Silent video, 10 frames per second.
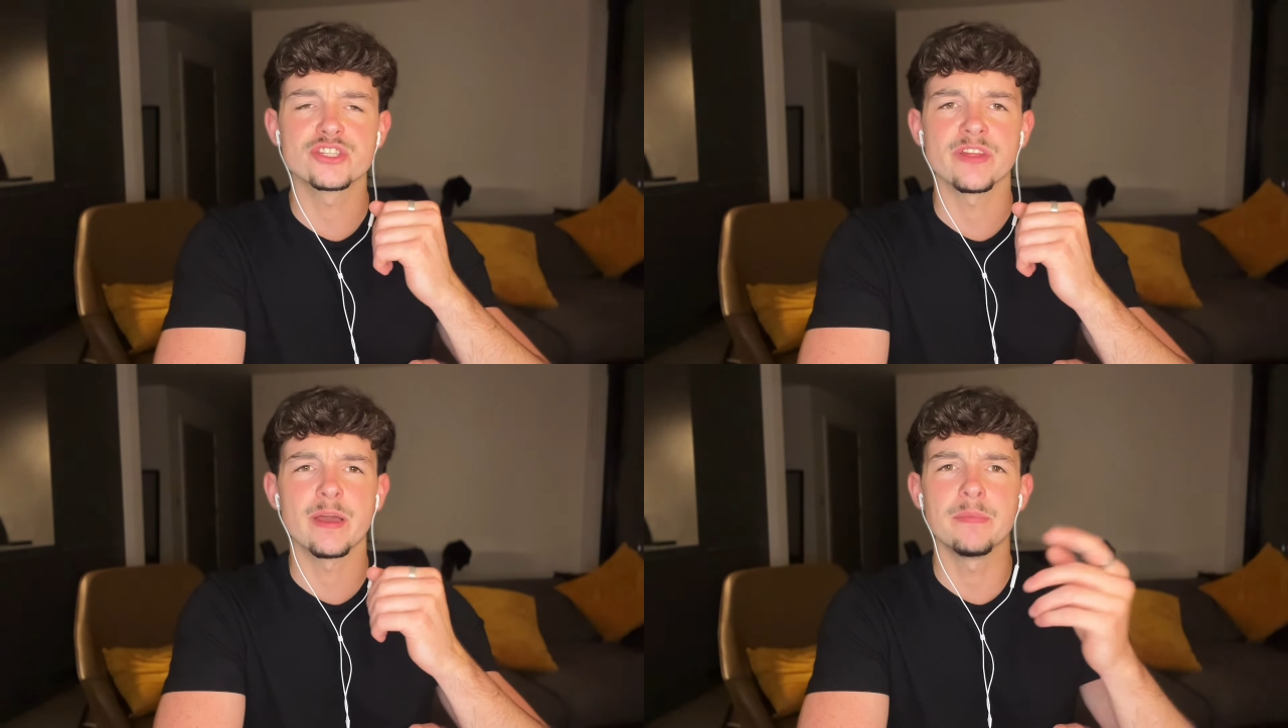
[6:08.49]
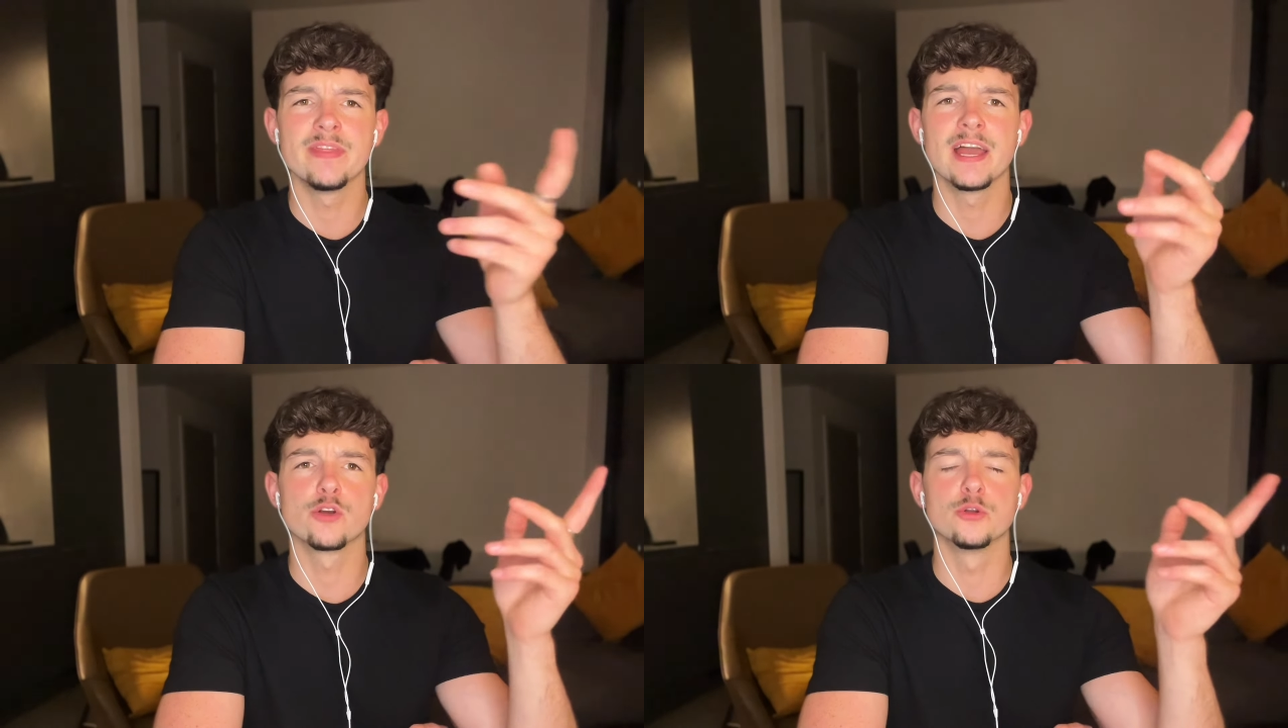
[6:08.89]
to them in
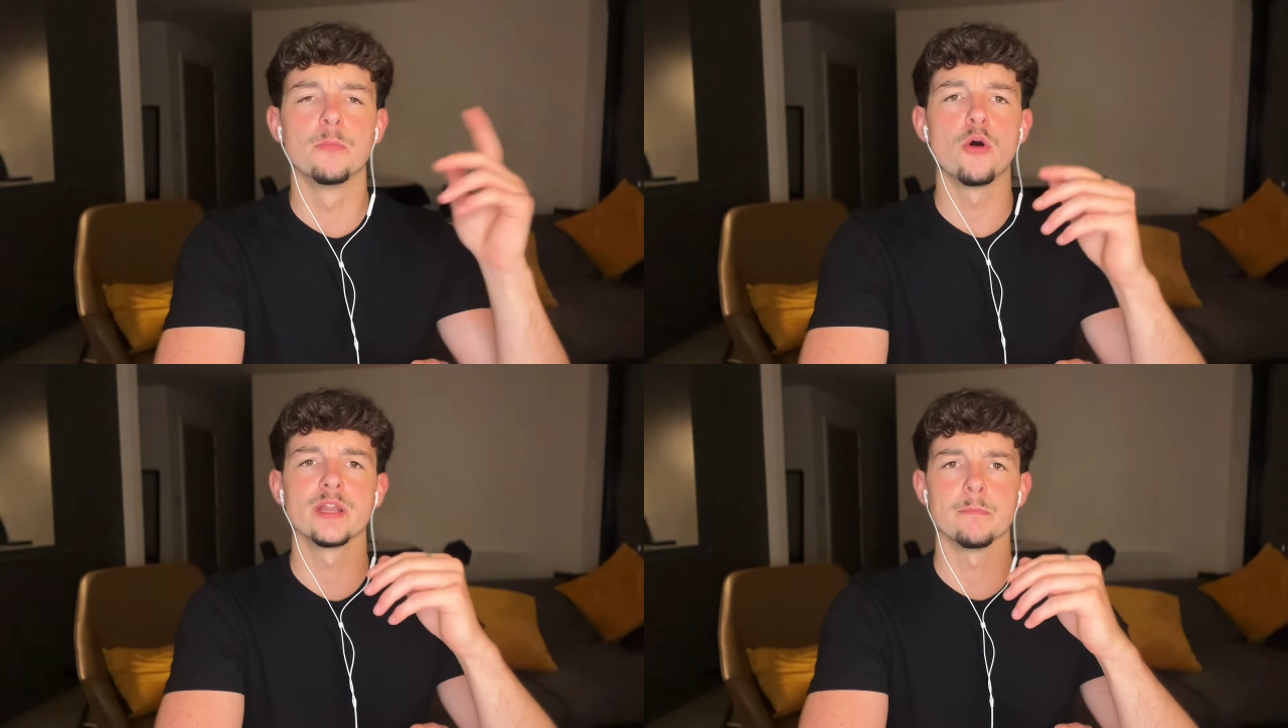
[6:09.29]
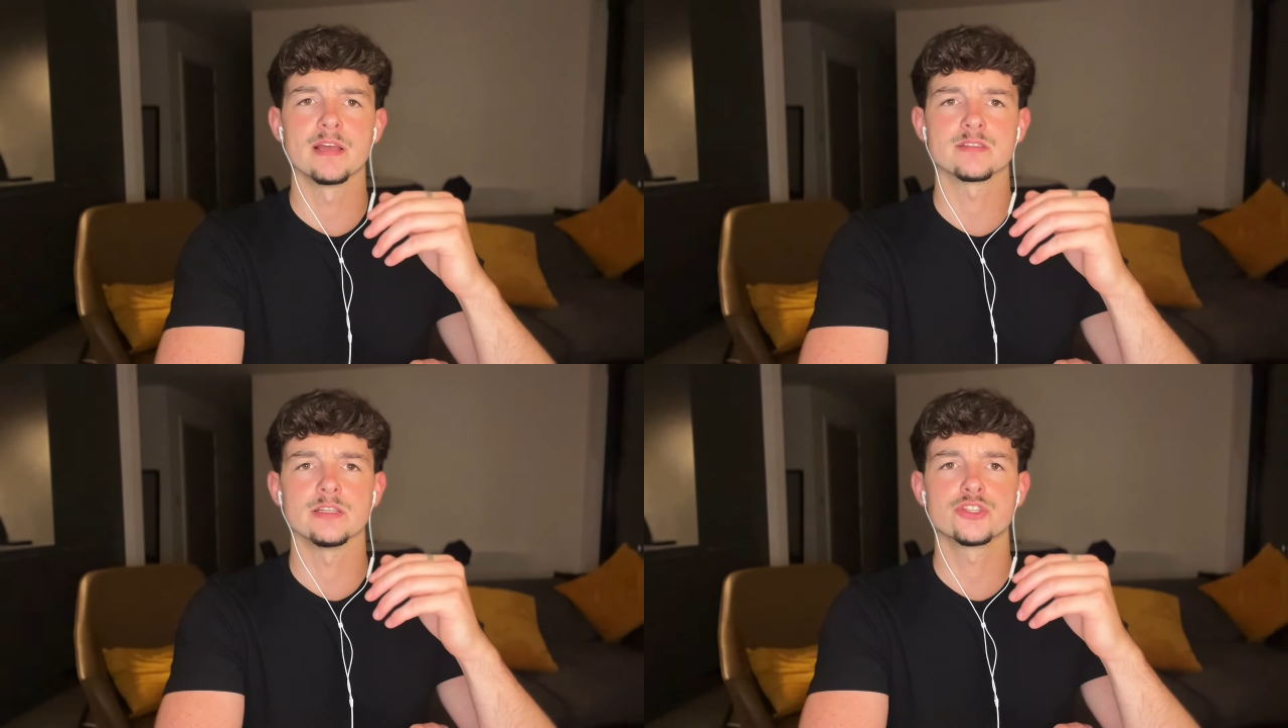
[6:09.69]
their good morning
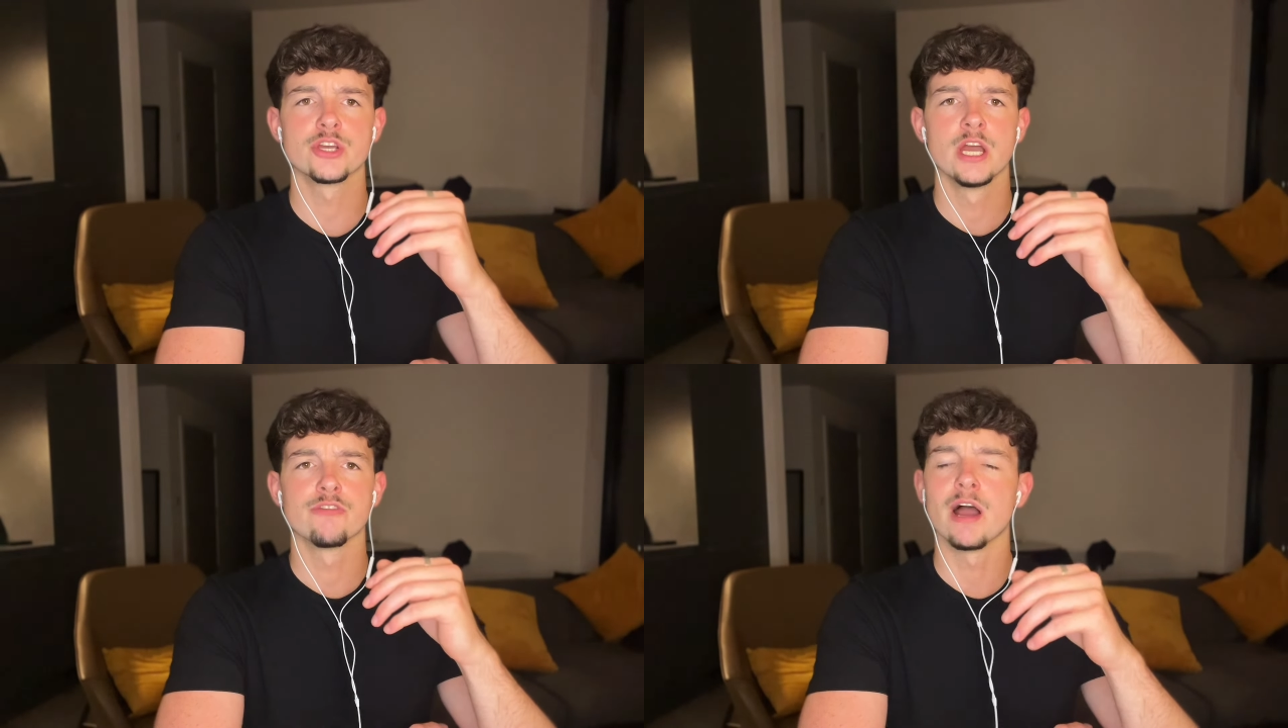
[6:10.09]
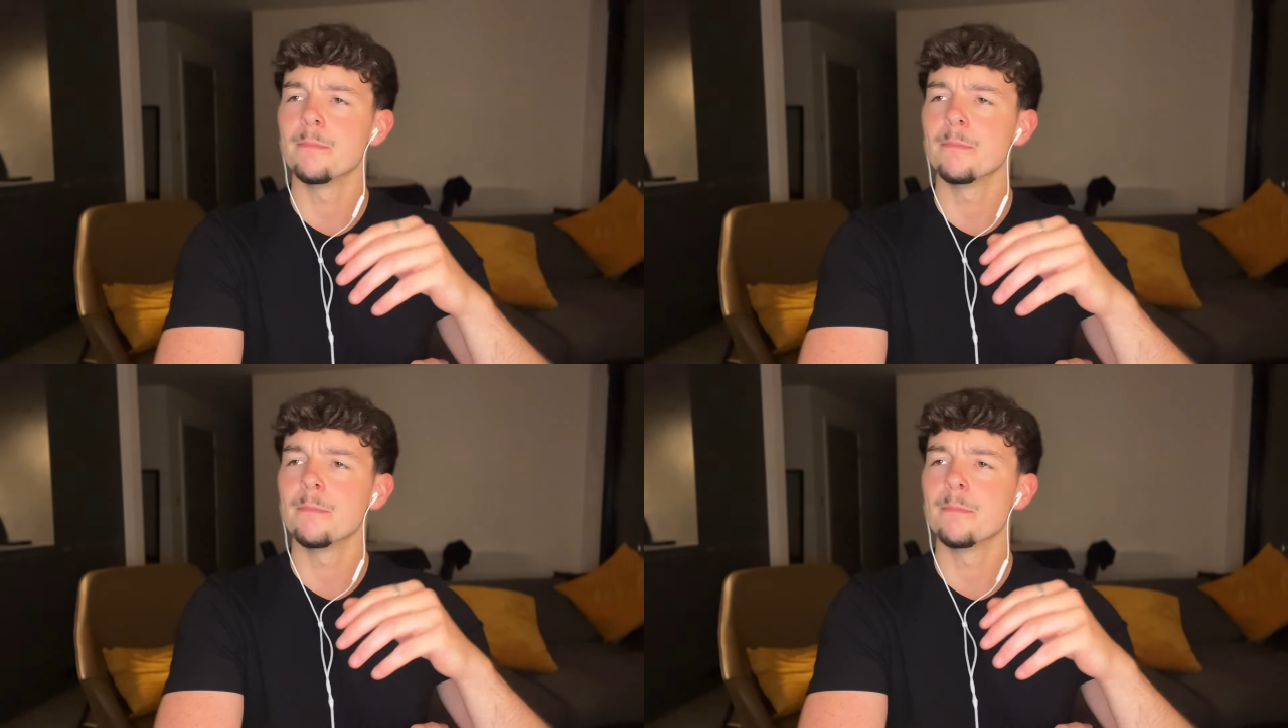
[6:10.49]
message, right?